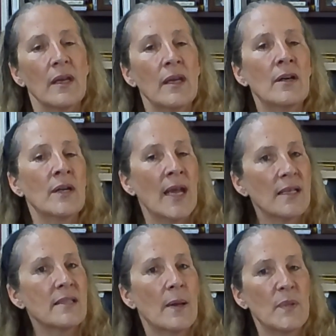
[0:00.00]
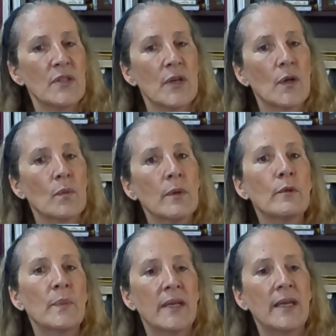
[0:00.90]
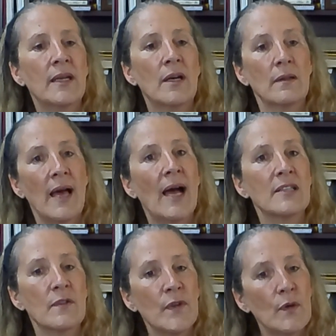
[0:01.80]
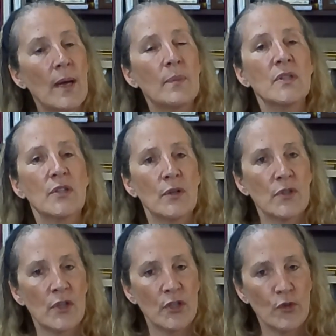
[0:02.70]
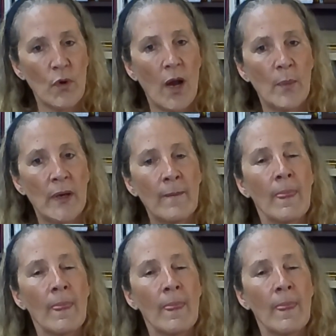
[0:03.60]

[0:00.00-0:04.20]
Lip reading: In our next episode, we will begin our last few episodes on trauma